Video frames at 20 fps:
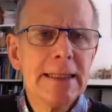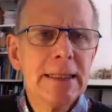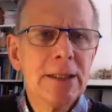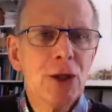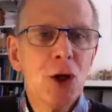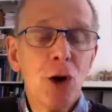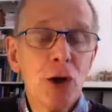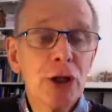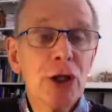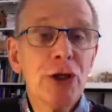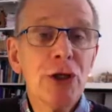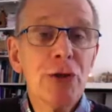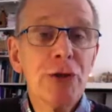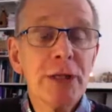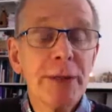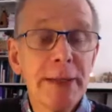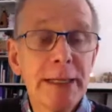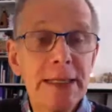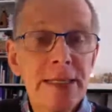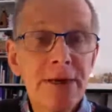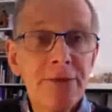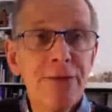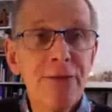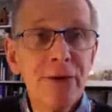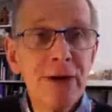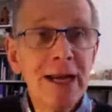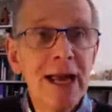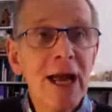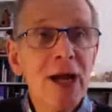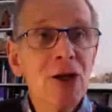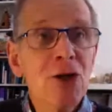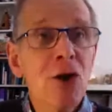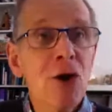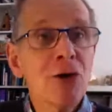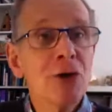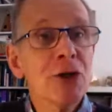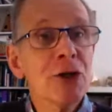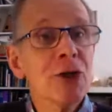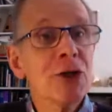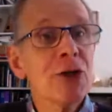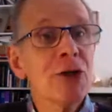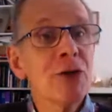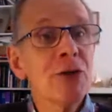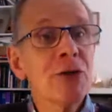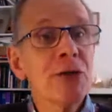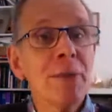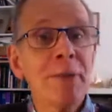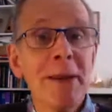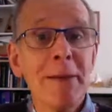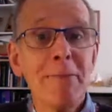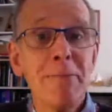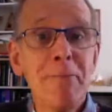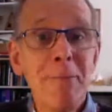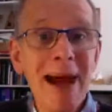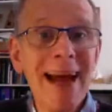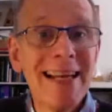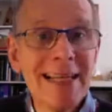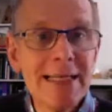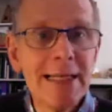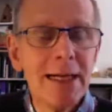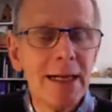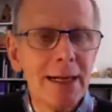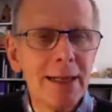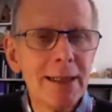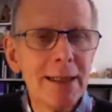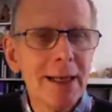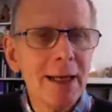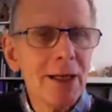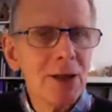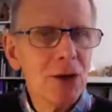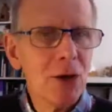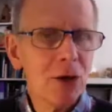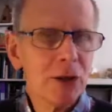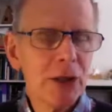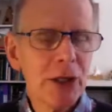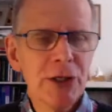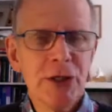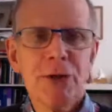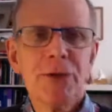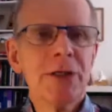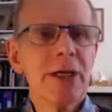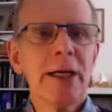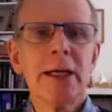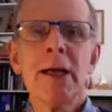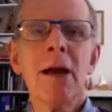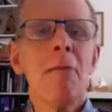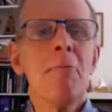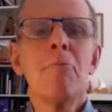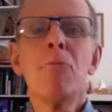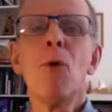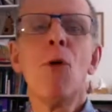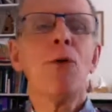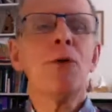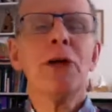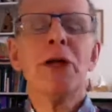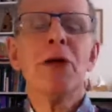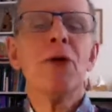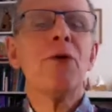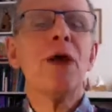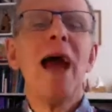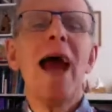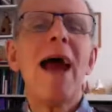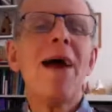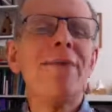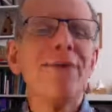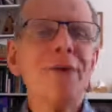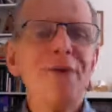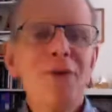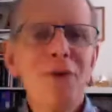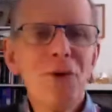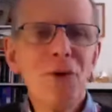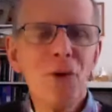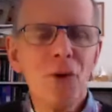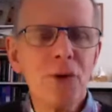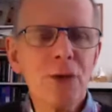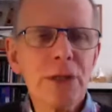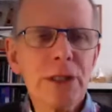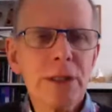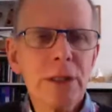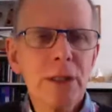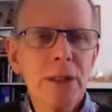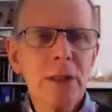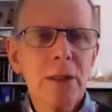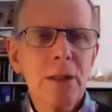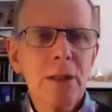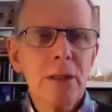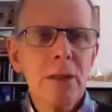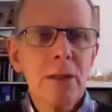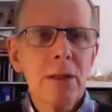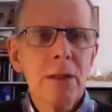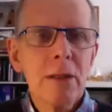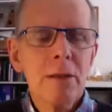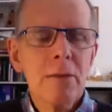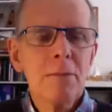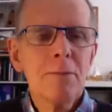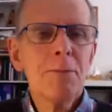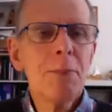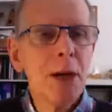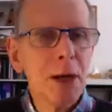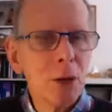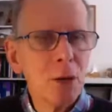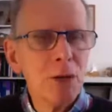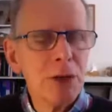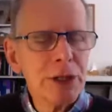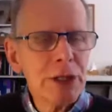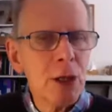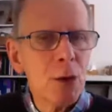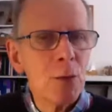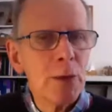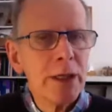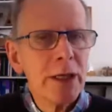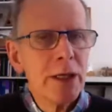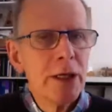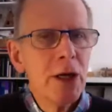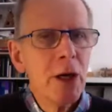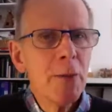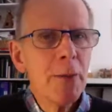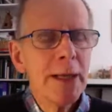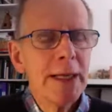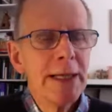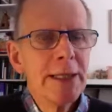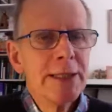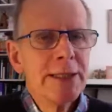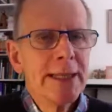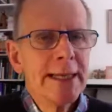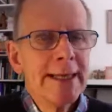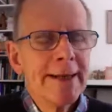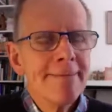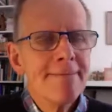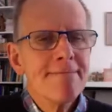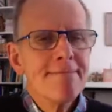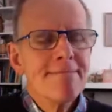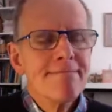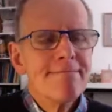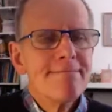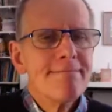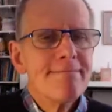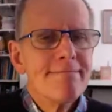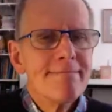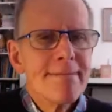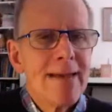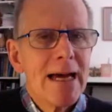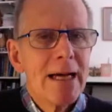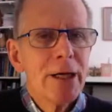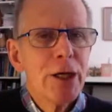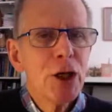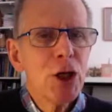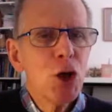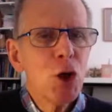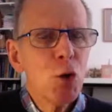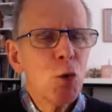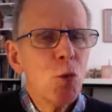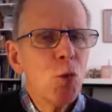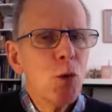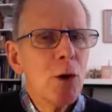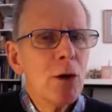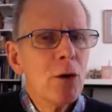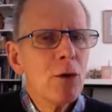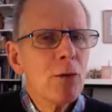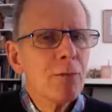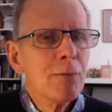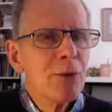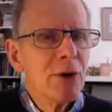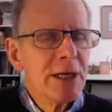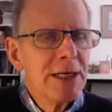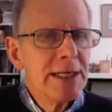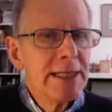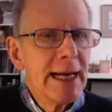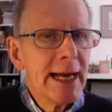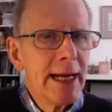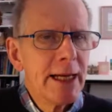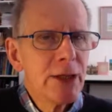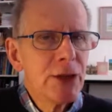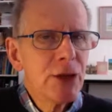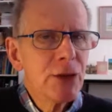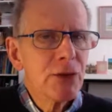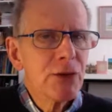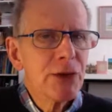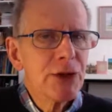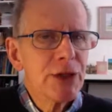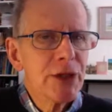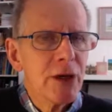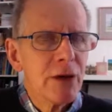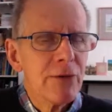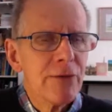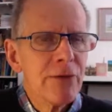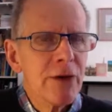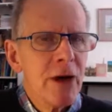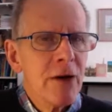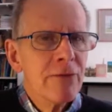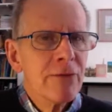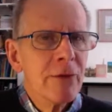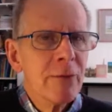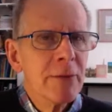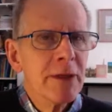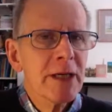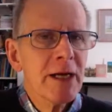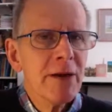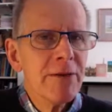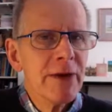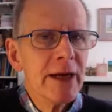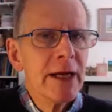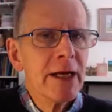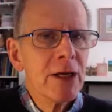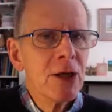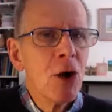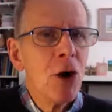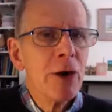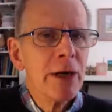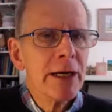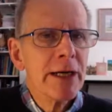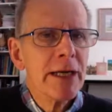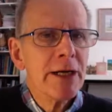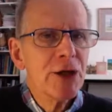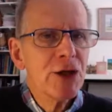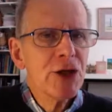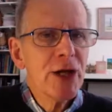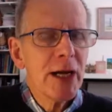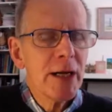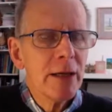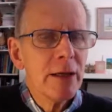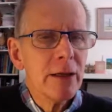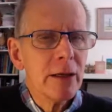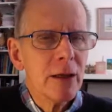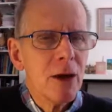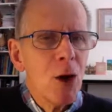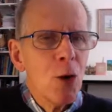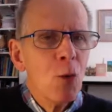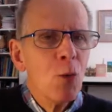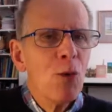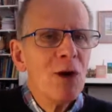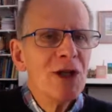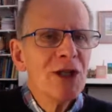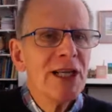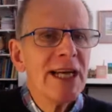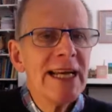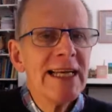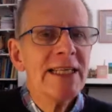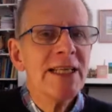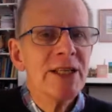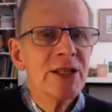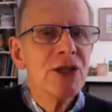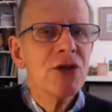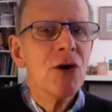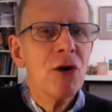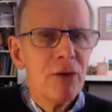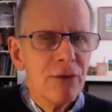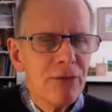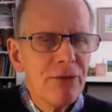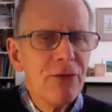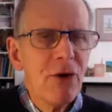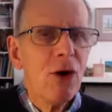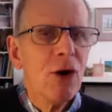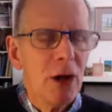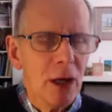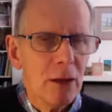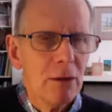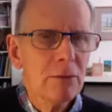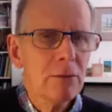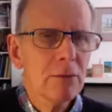God could do something different. God could do something better. God could do something more than you ever thought. But also with the humility, you will protect yourself from giving God an agenda which he does not follow